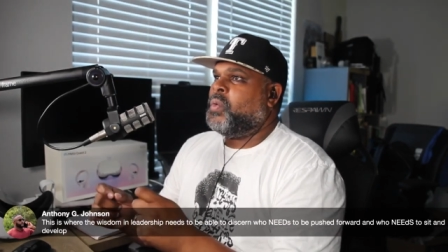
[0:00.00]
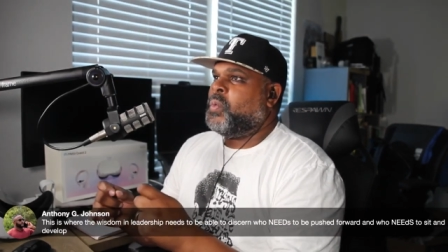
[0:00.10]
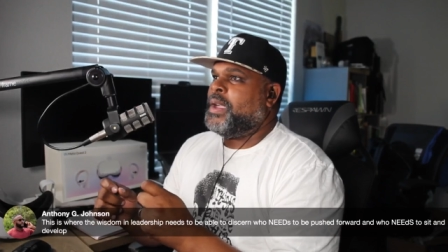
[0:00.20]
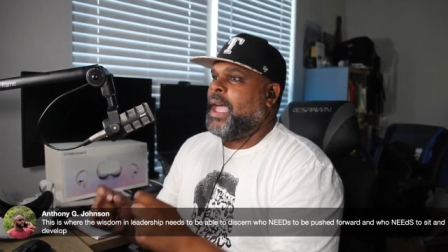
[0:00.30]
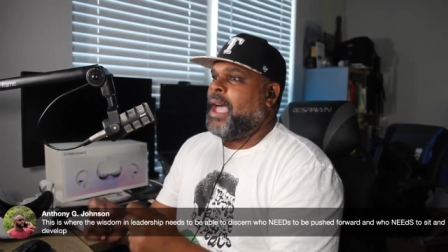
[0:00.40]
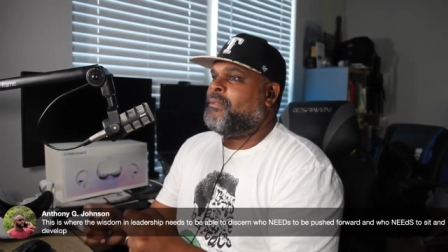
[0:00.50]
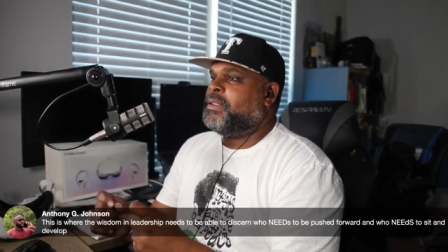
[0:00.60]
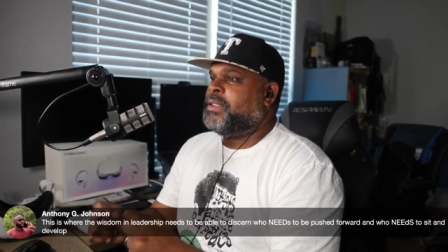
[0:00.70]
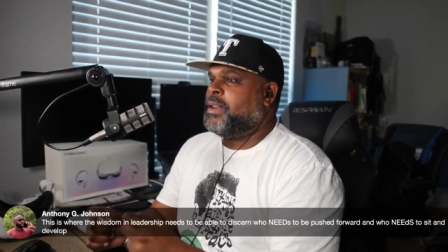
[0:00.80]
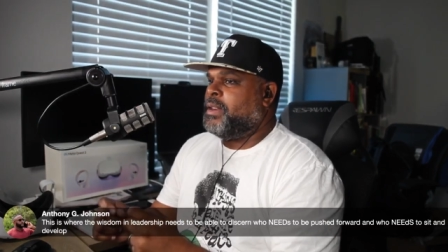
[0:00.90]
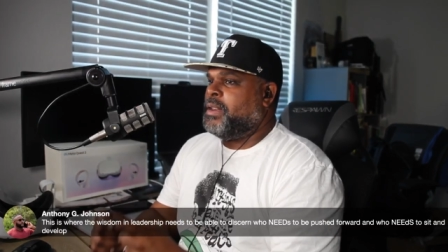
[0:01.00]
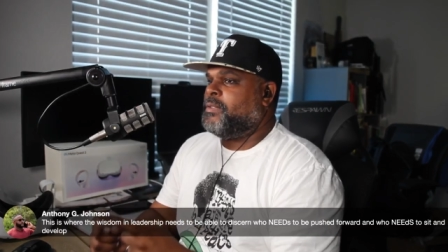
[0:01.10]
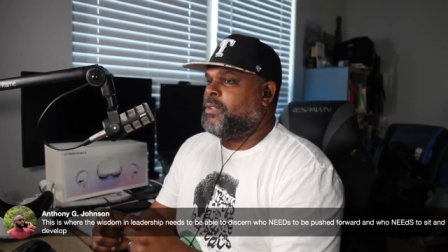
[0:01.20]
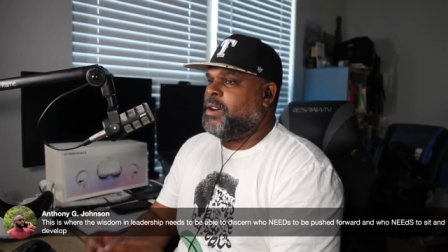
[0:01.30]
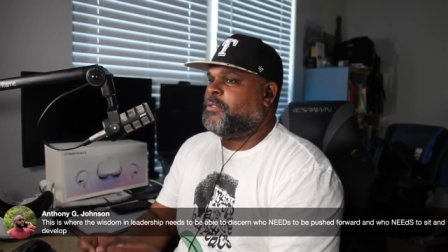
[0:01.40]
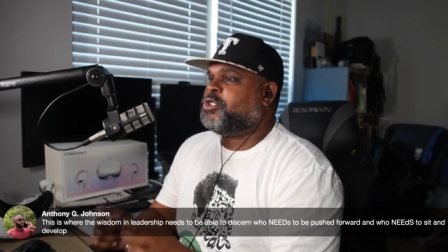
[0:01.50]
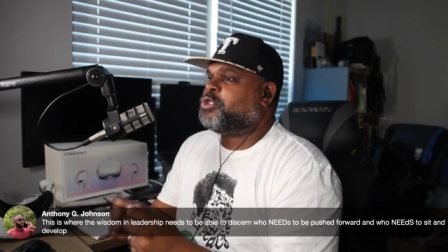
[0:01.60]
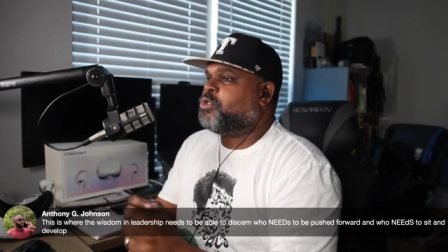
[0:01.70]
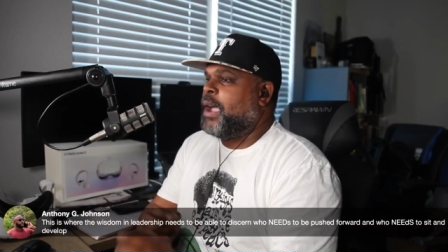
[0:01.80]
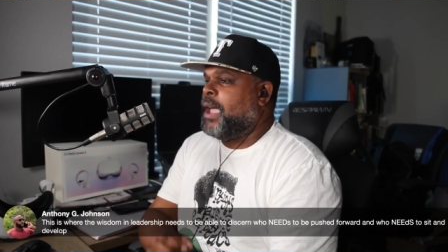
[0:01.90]
we haven't done enough of
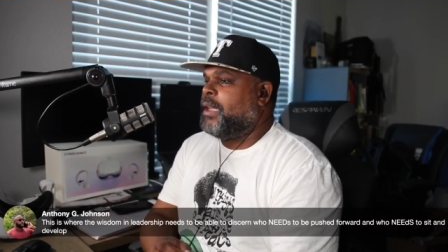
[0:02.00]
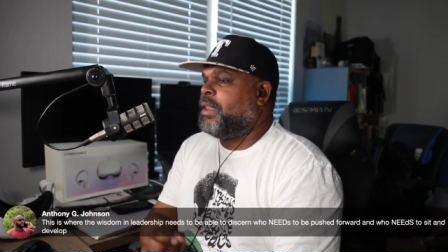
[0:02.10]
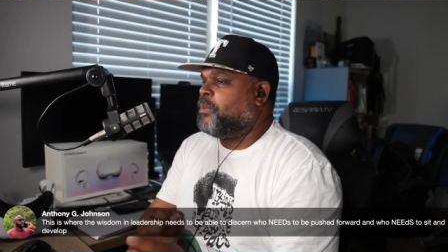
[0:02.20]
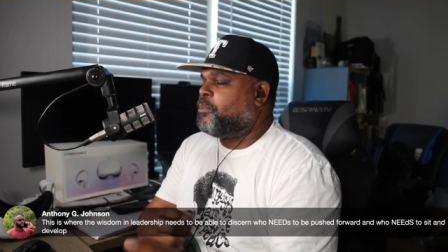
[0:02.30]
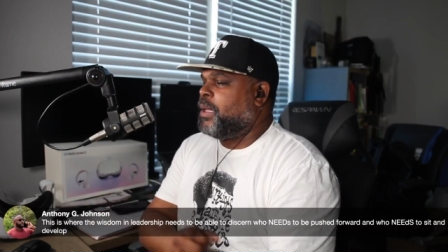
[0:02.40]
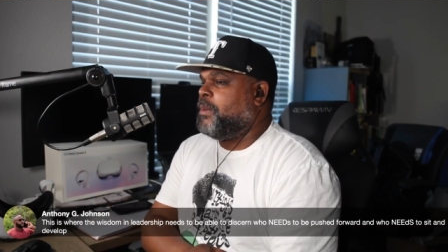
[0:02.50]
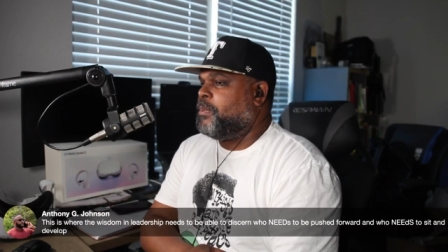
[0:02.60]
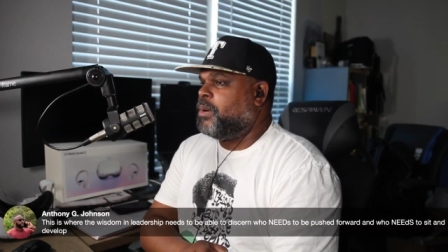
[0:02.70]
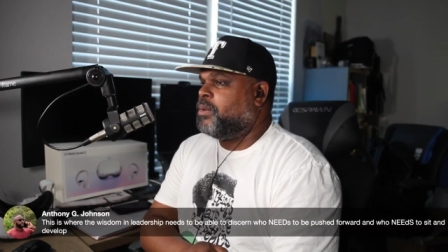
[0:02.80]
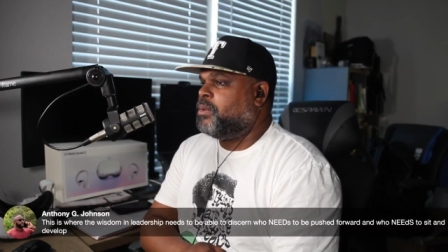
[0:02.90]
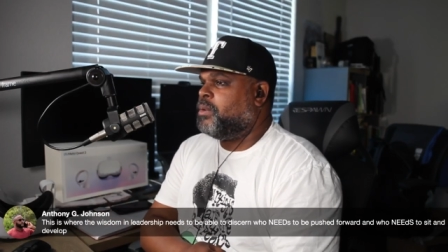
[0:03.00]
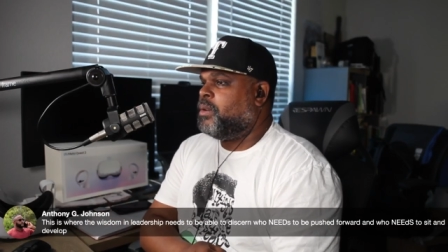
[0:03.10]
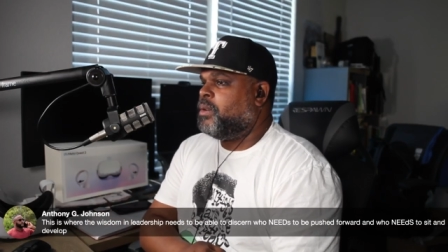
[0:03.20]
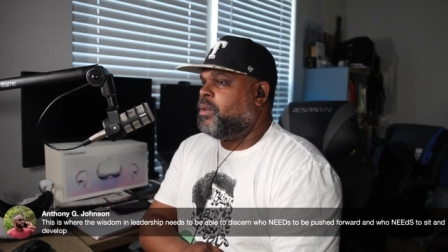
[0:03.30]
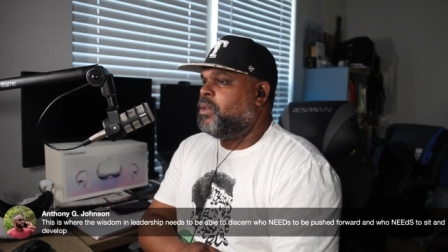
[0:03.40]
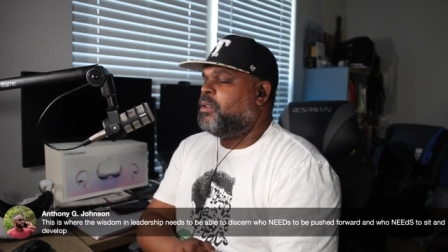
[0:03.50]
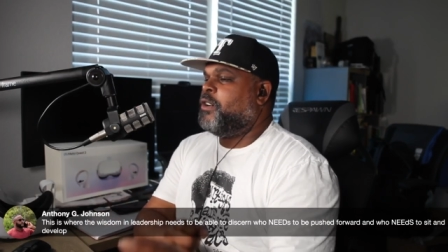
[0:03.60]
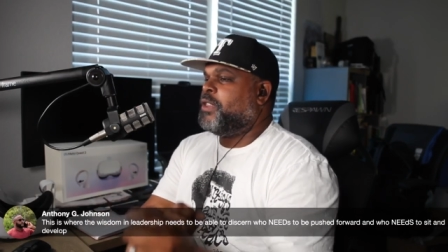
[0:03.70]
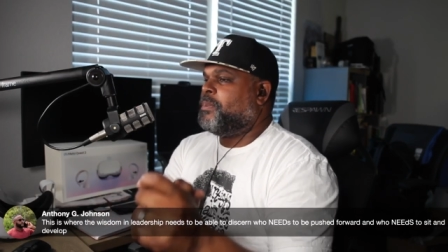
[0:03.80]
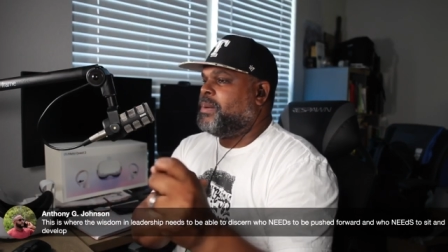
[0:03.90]
training people
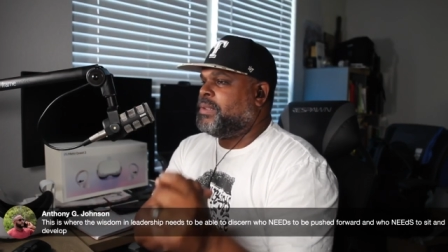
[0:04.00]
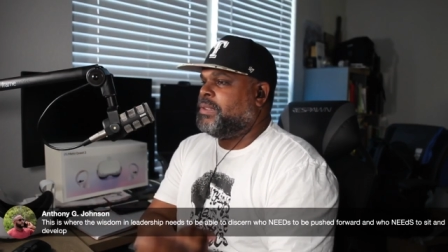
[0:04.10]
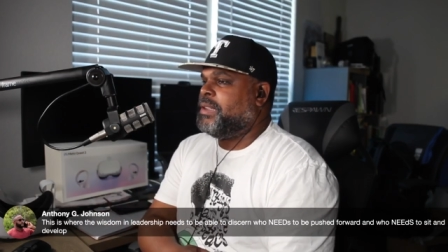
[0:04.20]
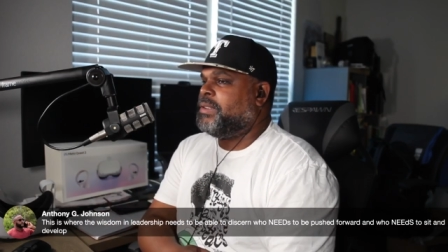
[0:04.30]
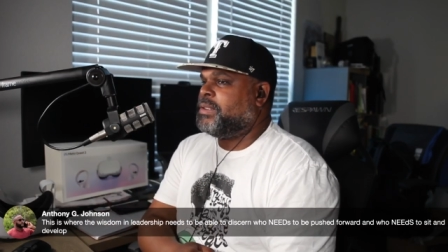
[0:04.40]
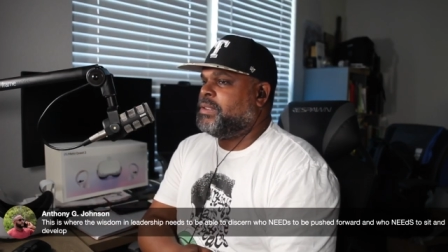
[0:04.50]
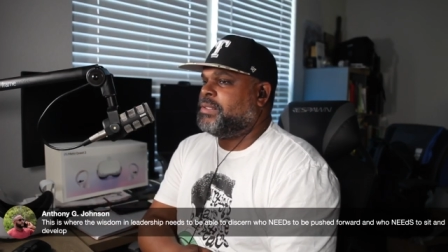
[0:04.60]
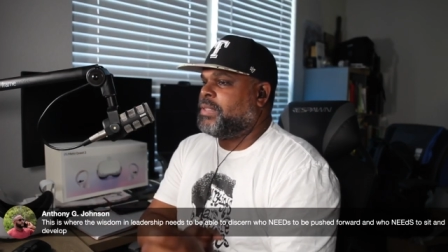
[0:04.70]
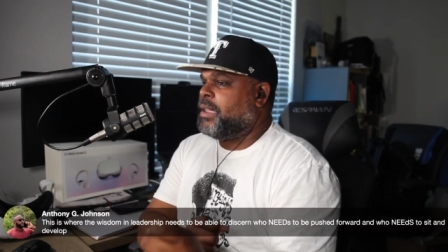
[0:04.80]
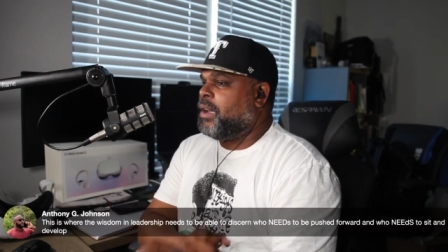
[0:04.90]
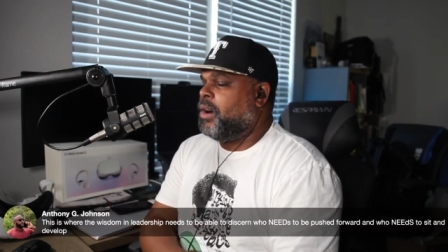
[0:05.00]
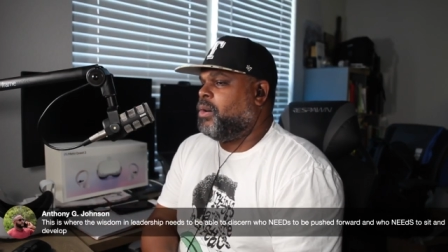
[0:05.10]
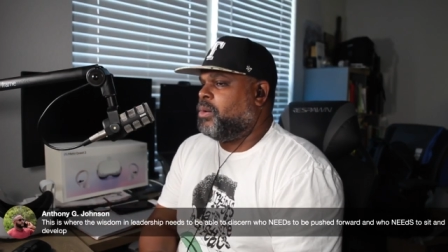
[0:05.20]
for the positions that they hold.